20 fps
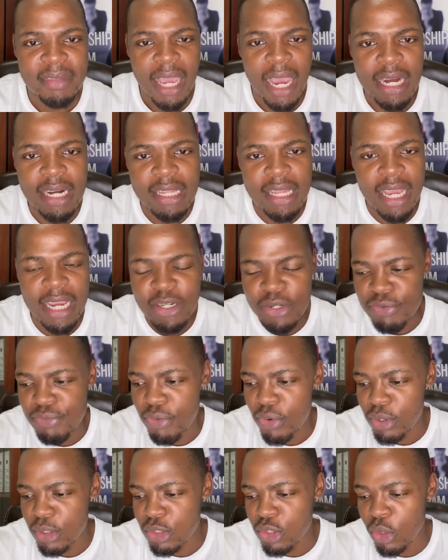under the age of
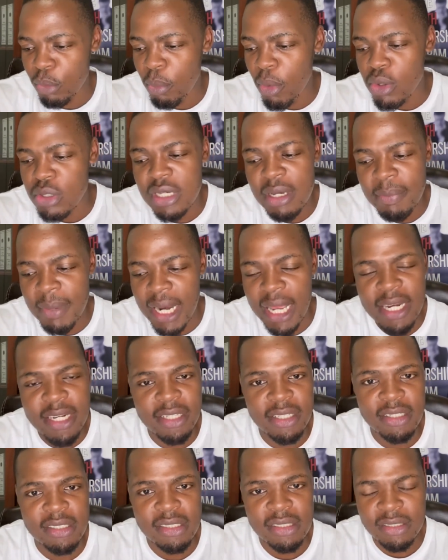40. So mostly
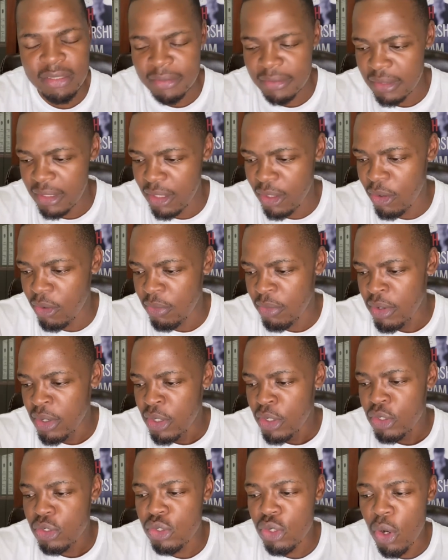millennials, you know.
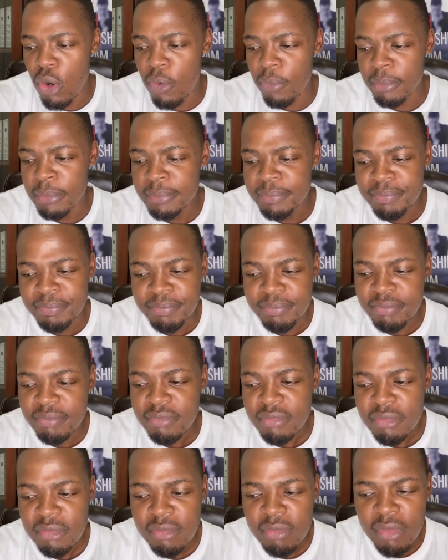So
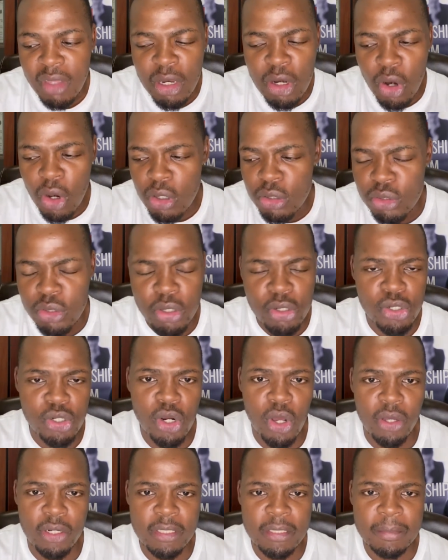long story
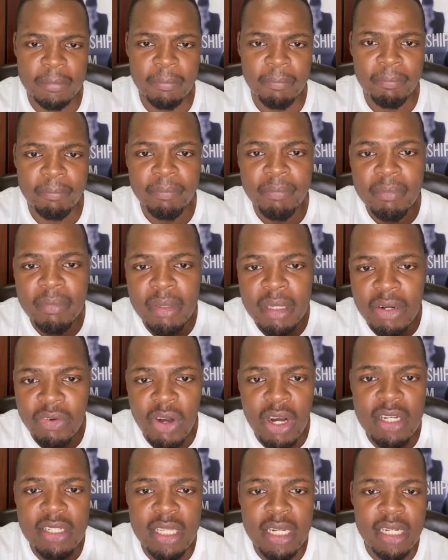short,
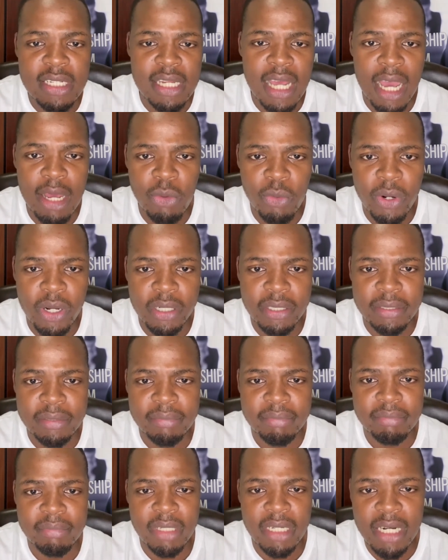real estate is hard work.
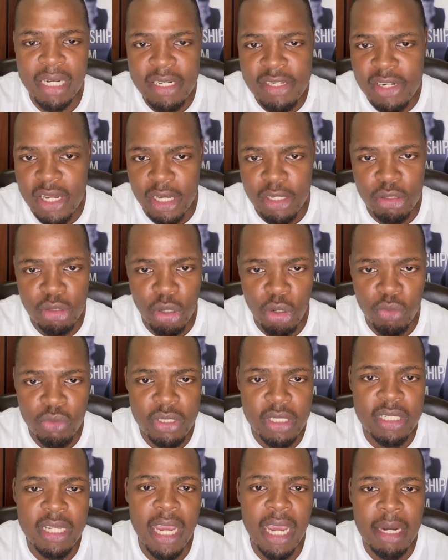It is cutthroat.
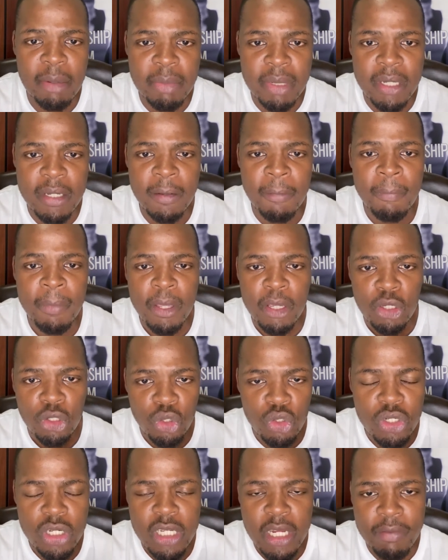It can be.
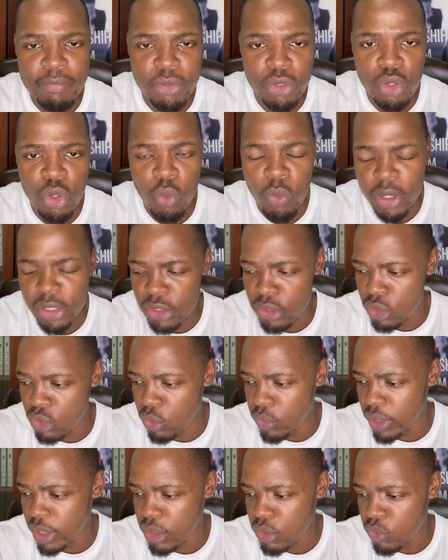You just have to know what you're
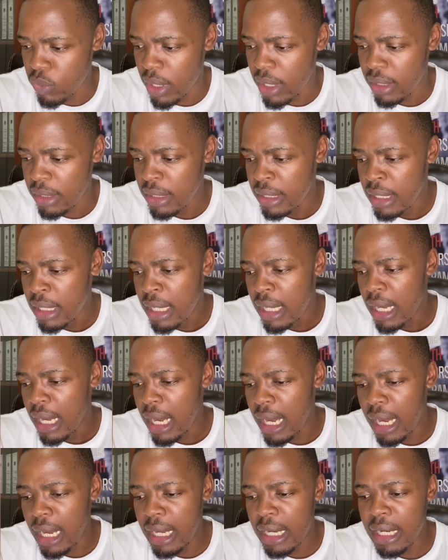doing as well.
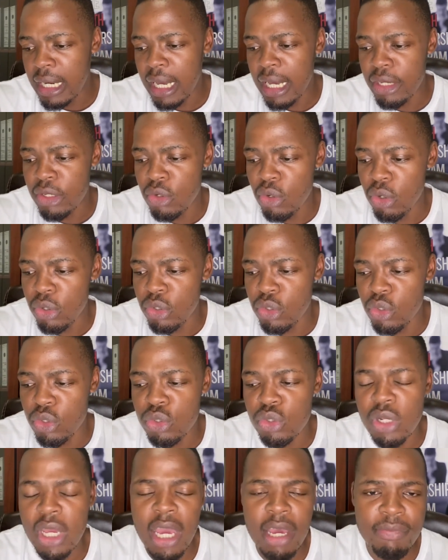And, you know, you
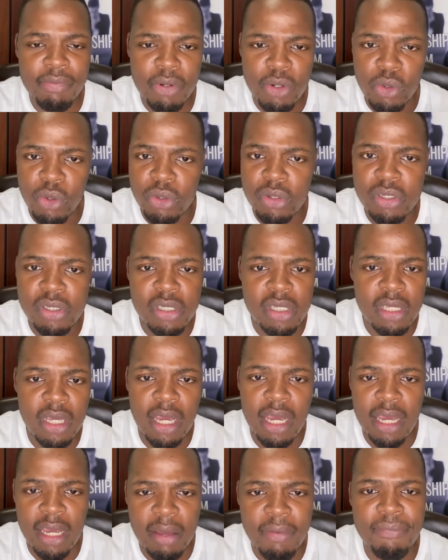need to have a good,
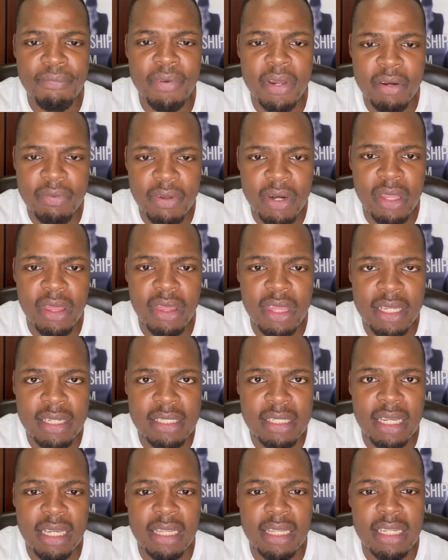a very, very thick
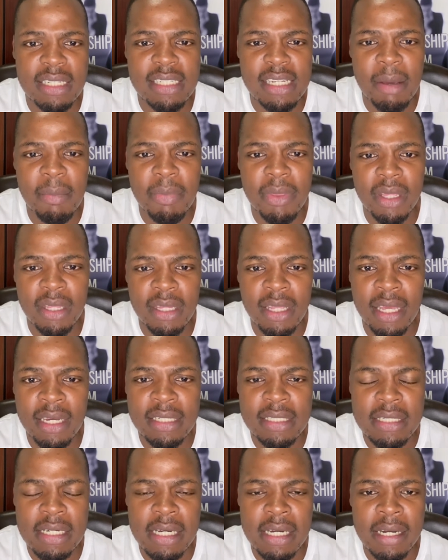skin. That's something
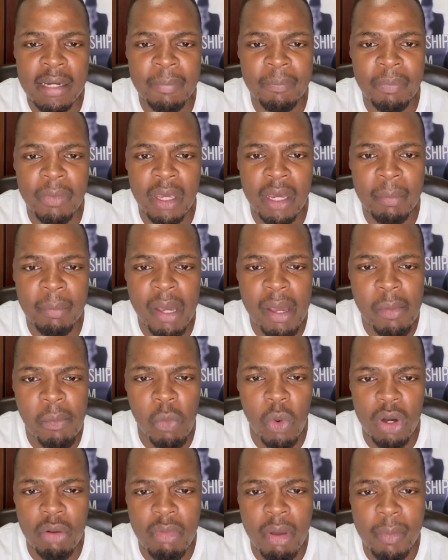that
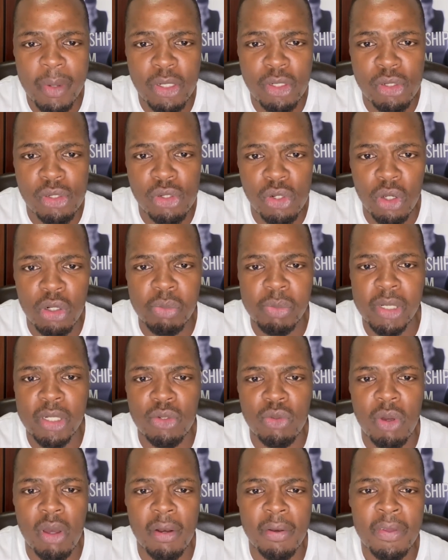one of my mentors taught me
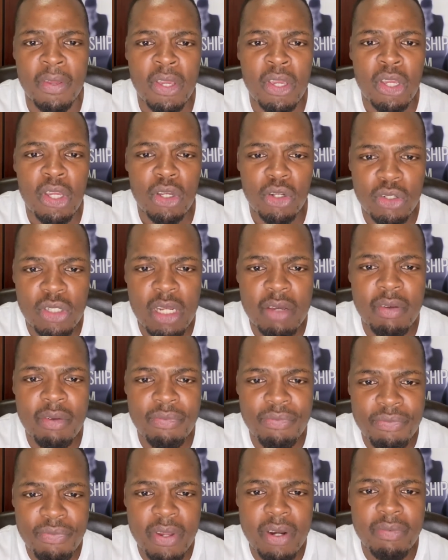as well. You need to have a
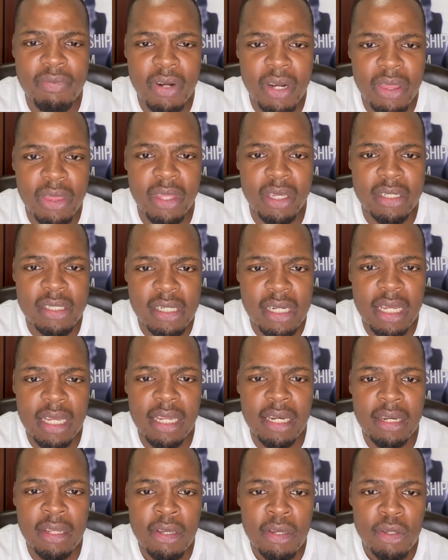very, very thick
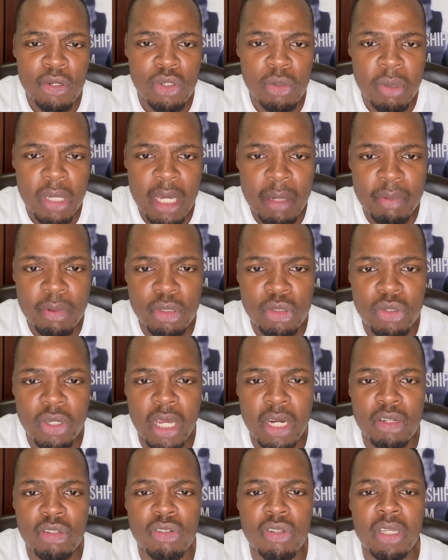skin to be able to
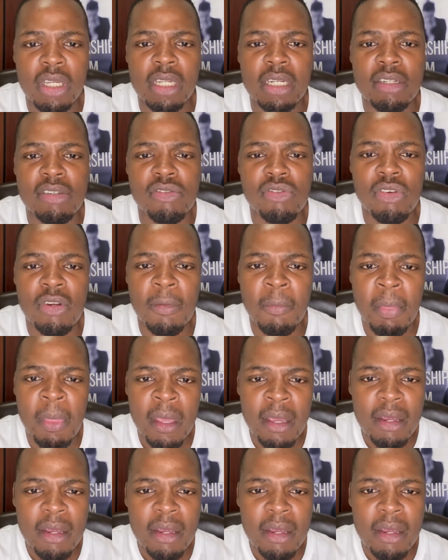get into the industry.